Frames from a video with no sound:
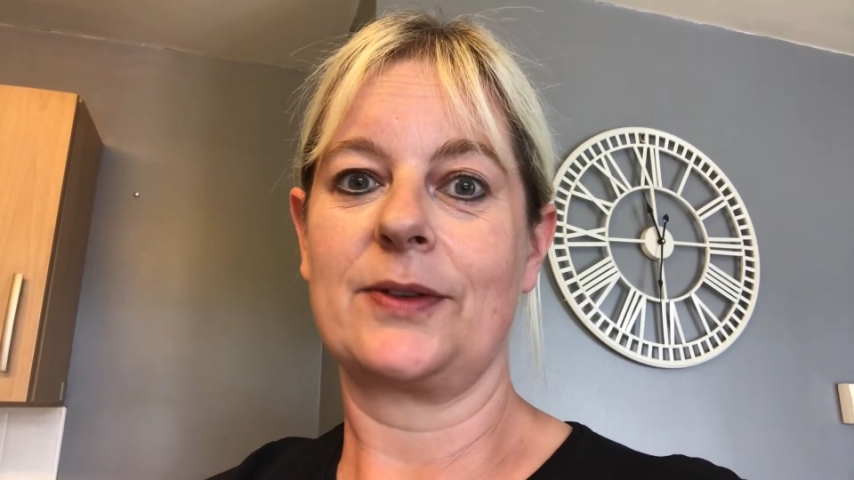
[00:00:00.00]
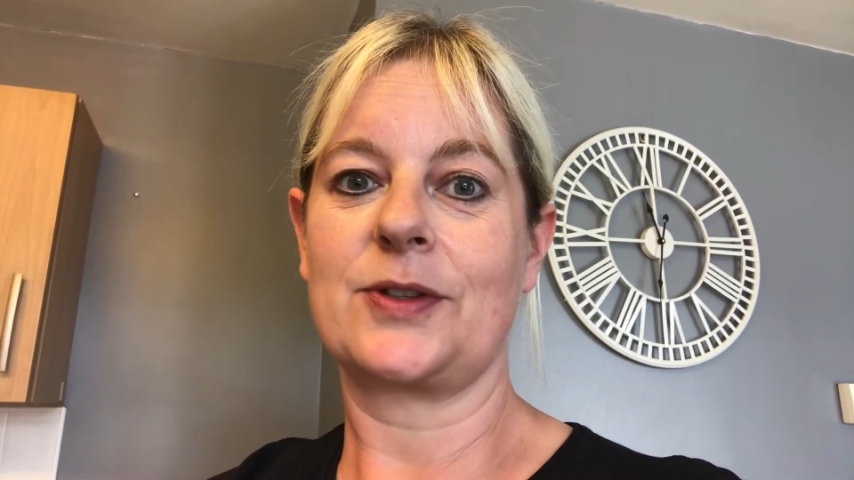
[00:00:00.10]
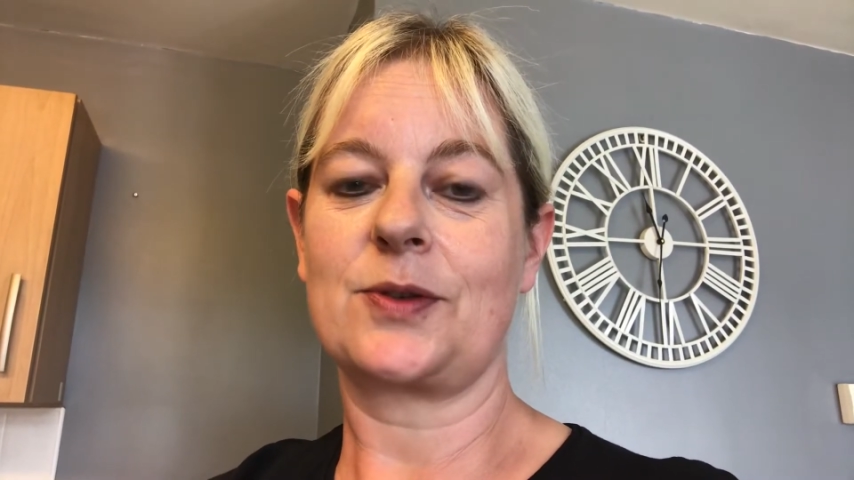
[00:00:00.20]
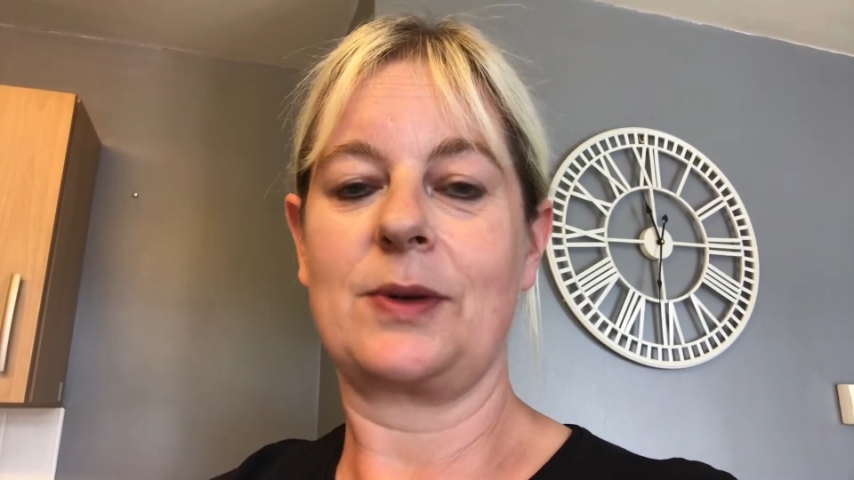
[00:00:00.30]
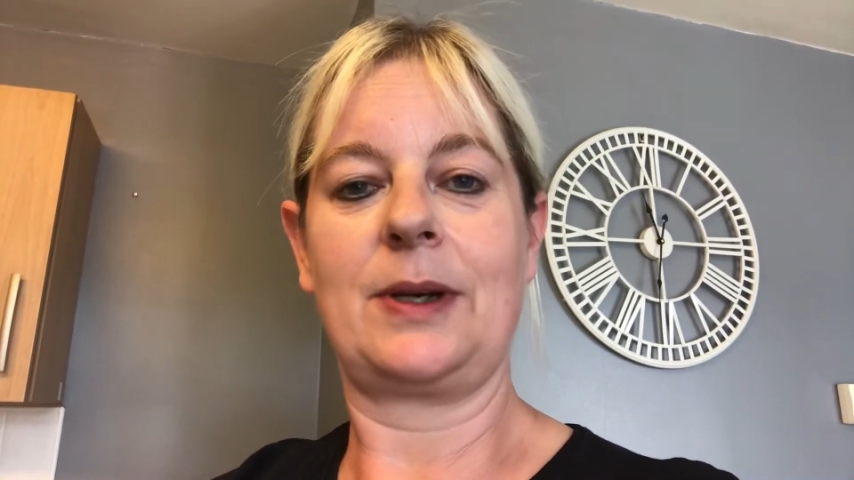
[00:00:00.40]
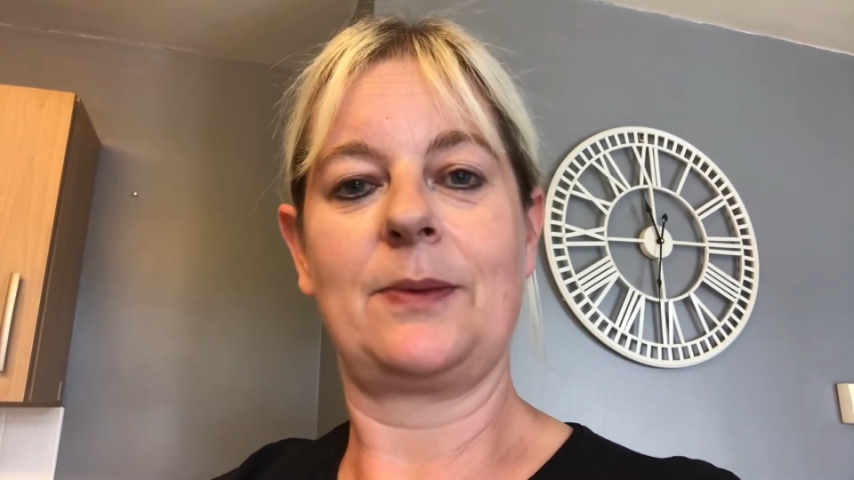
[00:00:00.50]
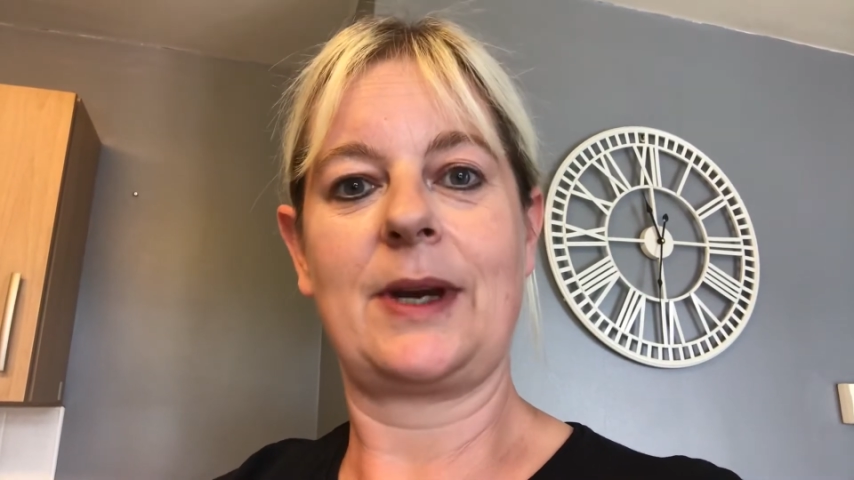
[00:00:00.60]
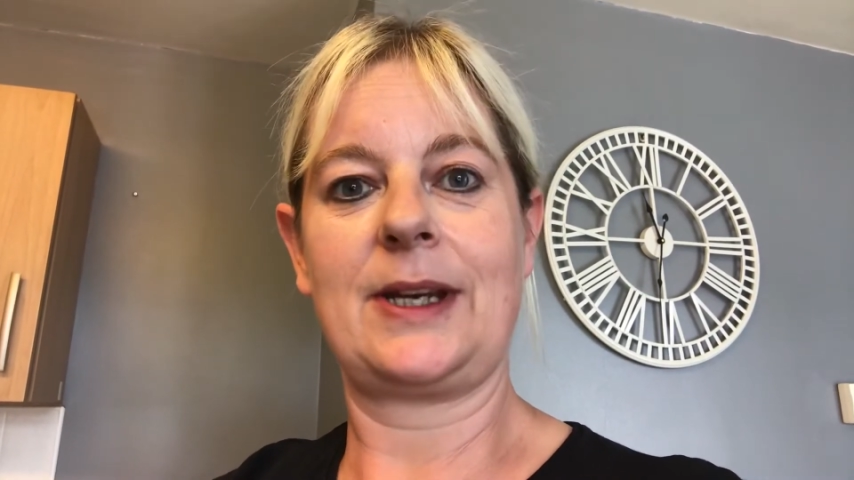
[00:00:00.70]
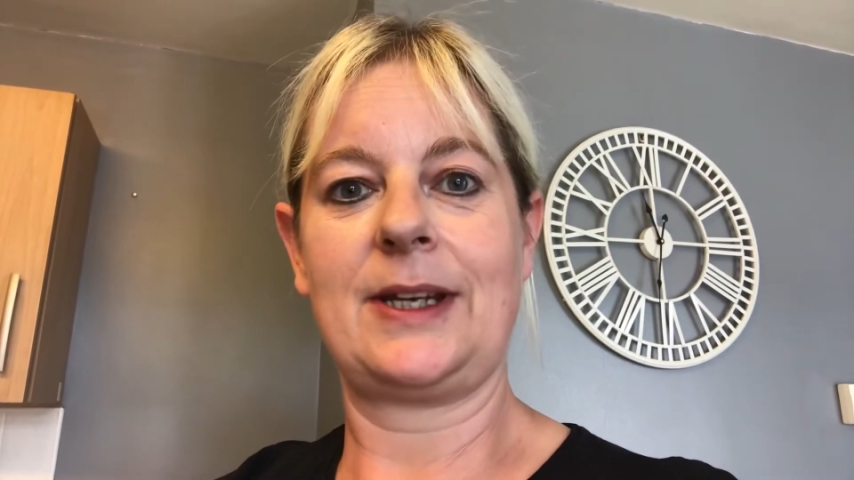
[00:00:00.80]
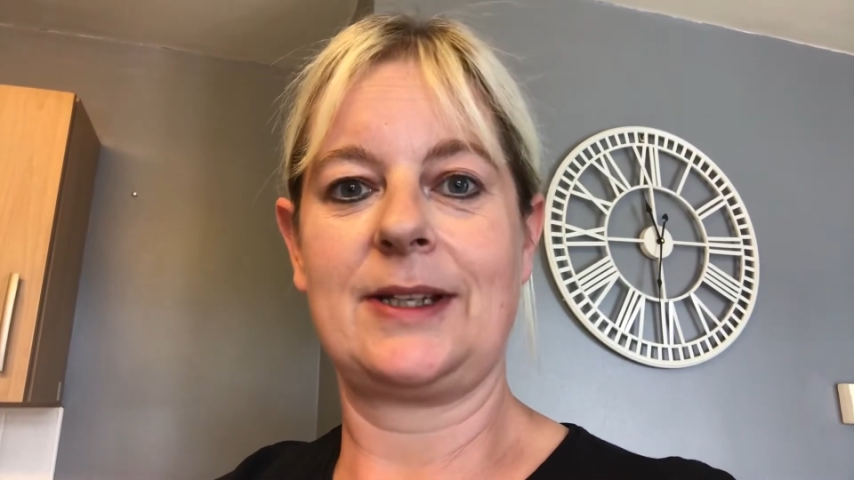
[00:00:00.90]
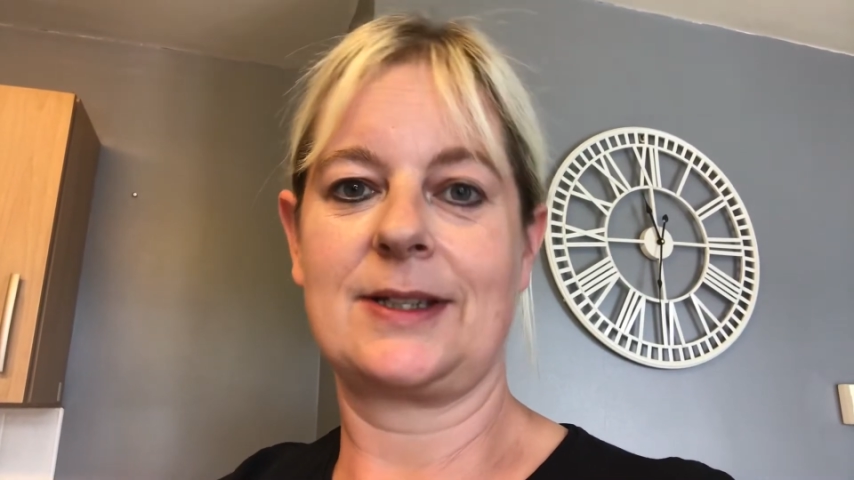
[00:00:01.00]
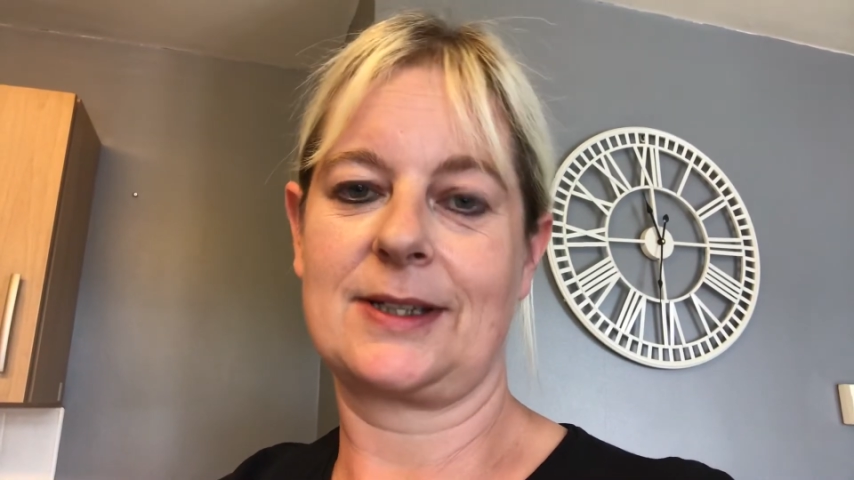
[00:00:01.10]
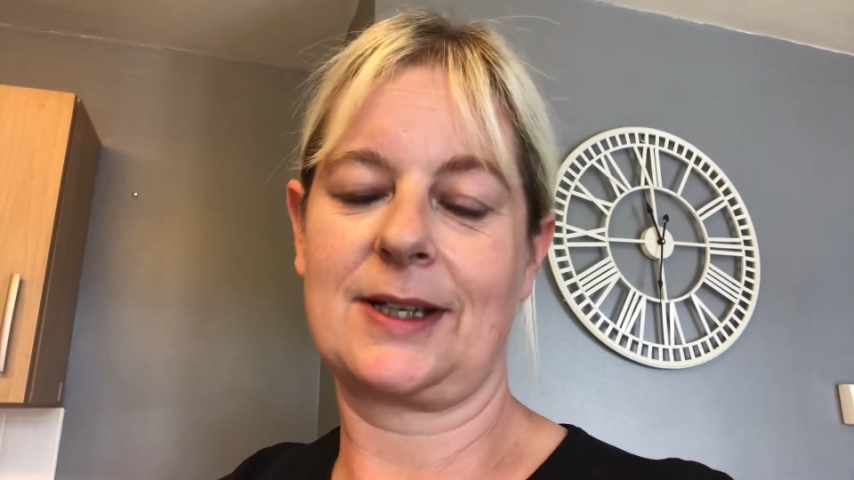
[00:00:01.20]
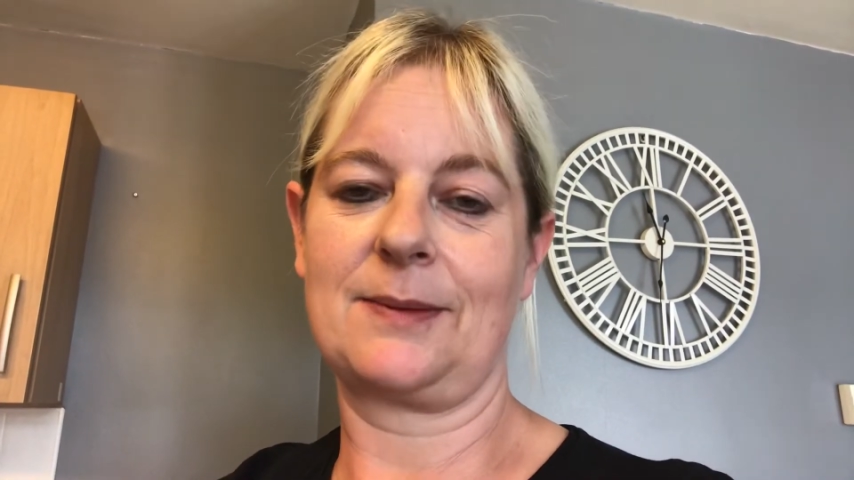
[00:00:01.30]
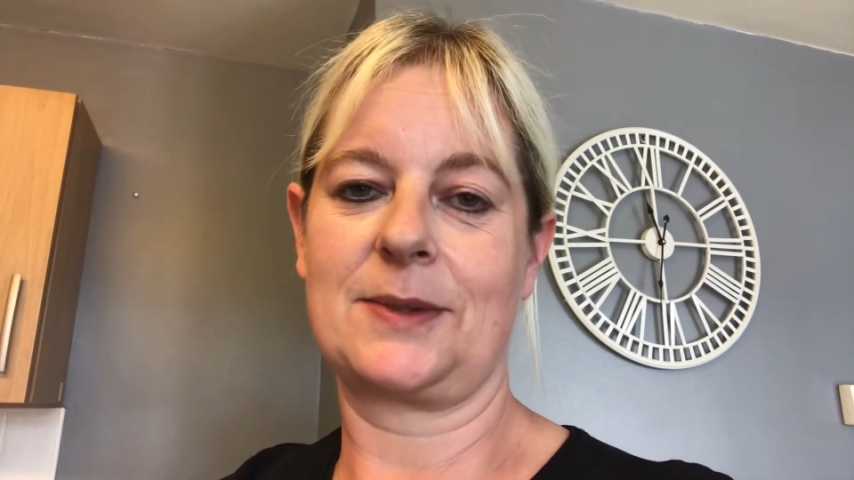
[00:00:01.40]
the screen where you need to
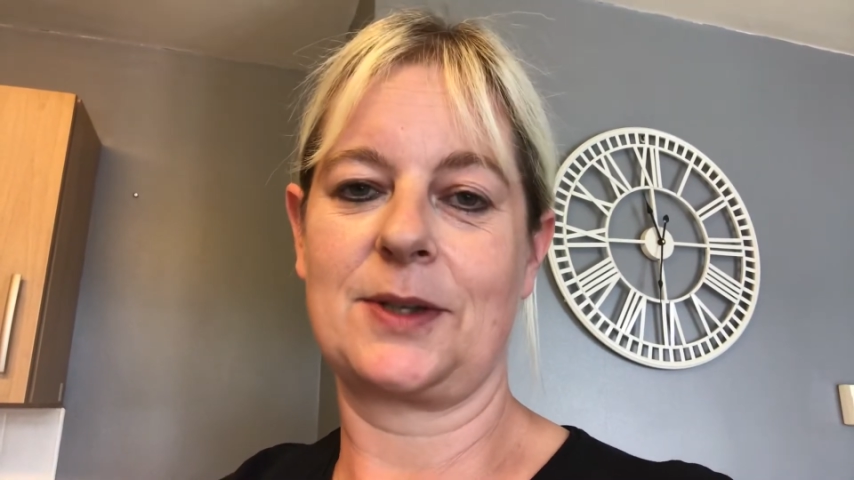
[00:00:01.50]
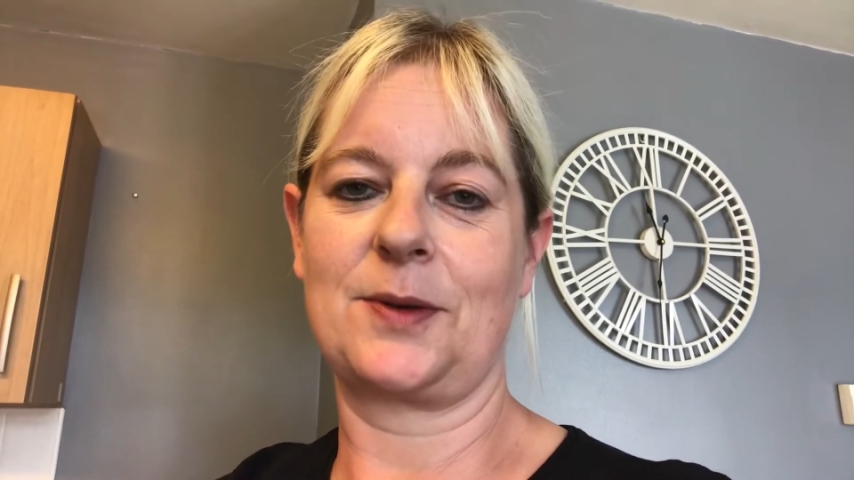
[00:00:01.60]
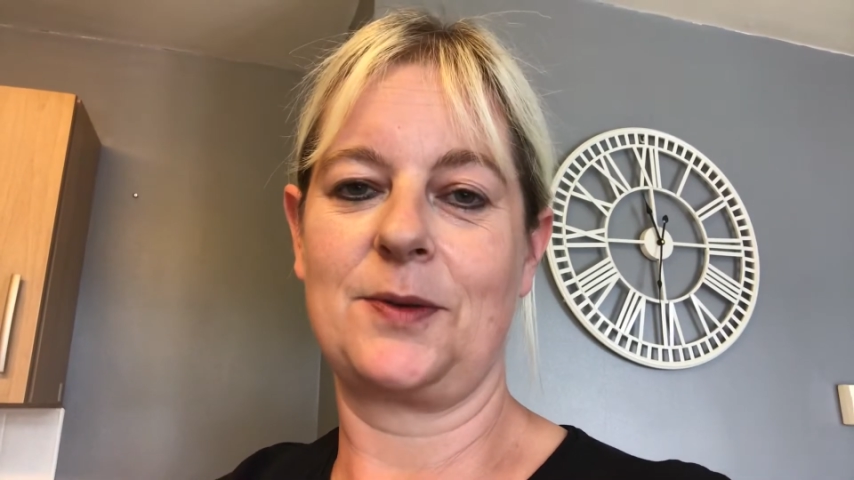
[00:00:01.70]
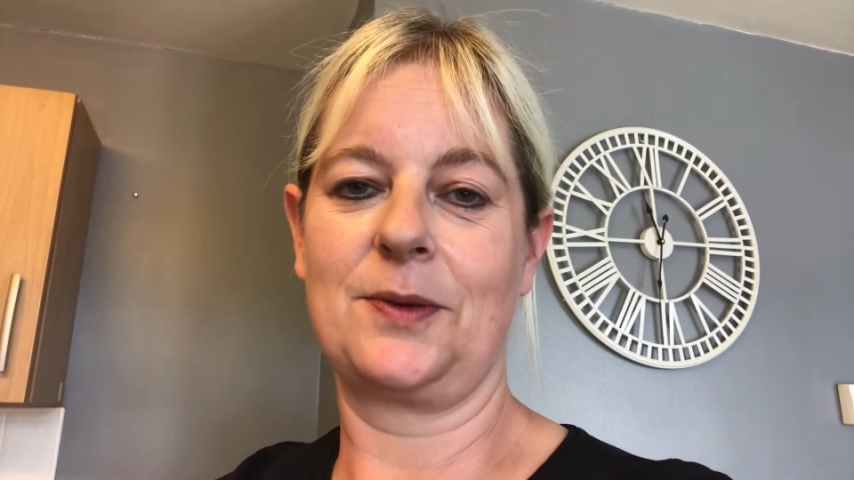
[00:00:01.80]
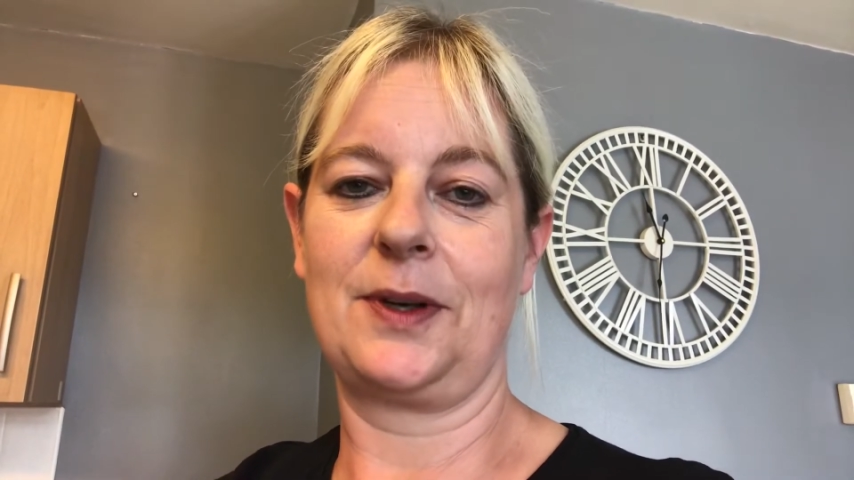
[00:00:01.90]
skip to